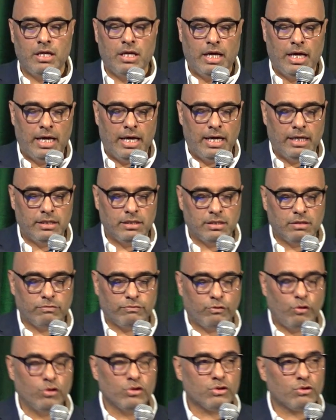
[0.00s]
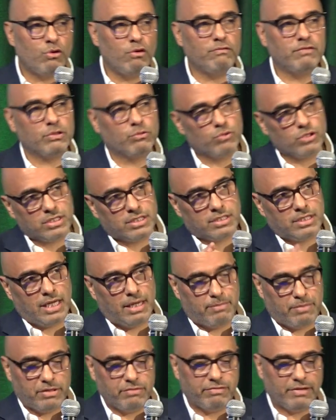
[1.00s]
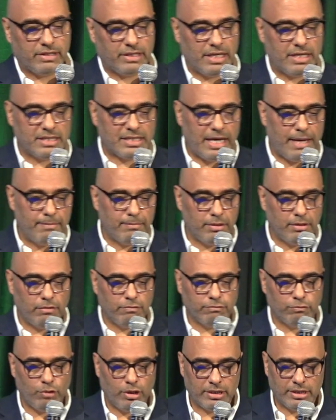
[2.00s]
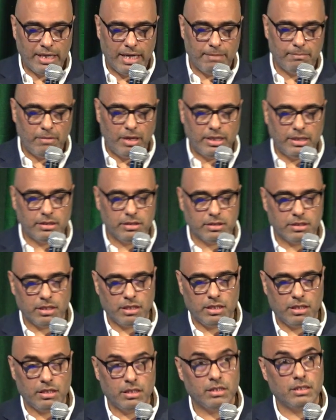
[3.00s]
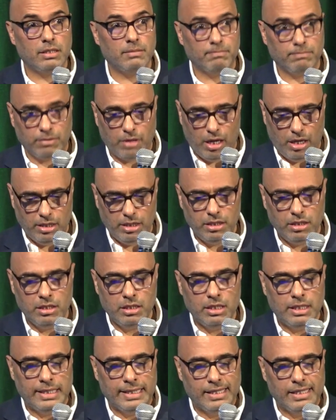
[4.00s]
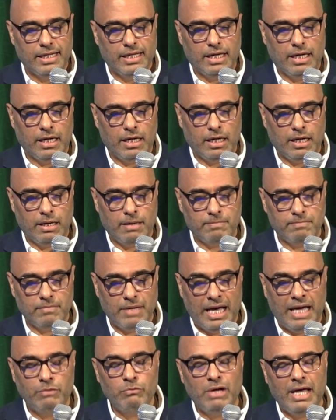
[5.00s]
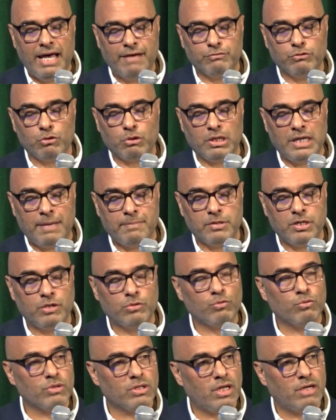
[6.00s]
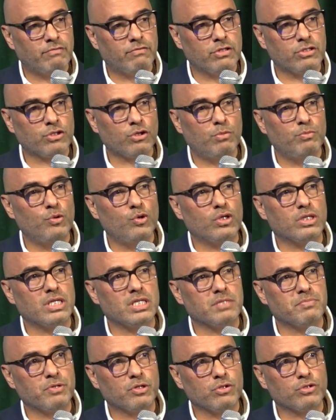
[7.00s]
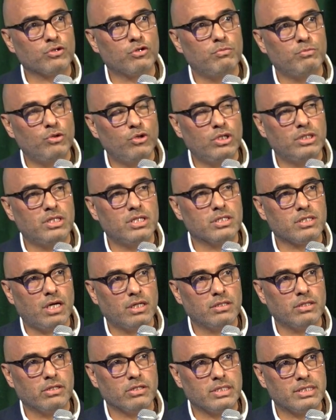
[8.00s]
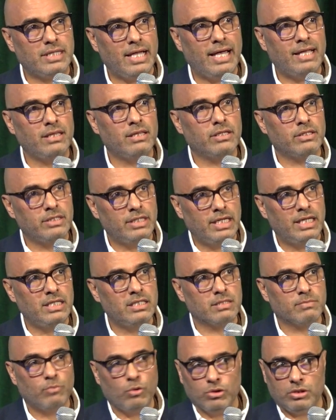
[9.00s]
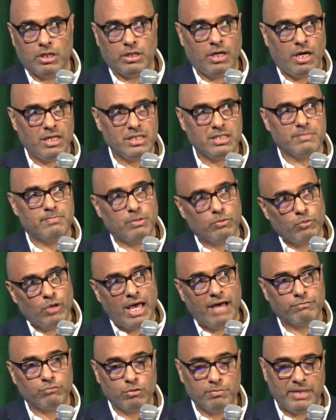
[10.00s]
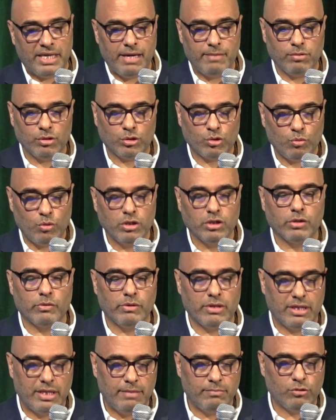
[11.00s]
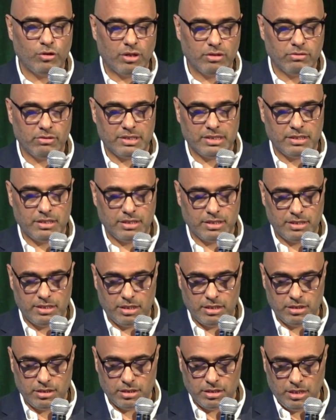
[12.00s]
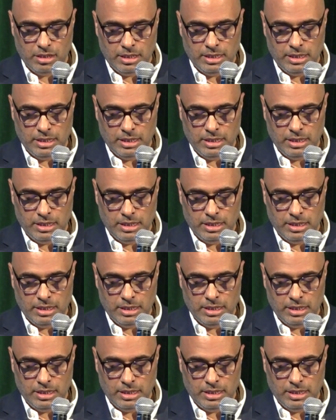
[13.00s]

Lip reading: And of course, COVID was a perfect example of what that might imply. And we have to collaborate with diverse communities because communities understand their needs more than us, but we have to be able to work with them to address these needs.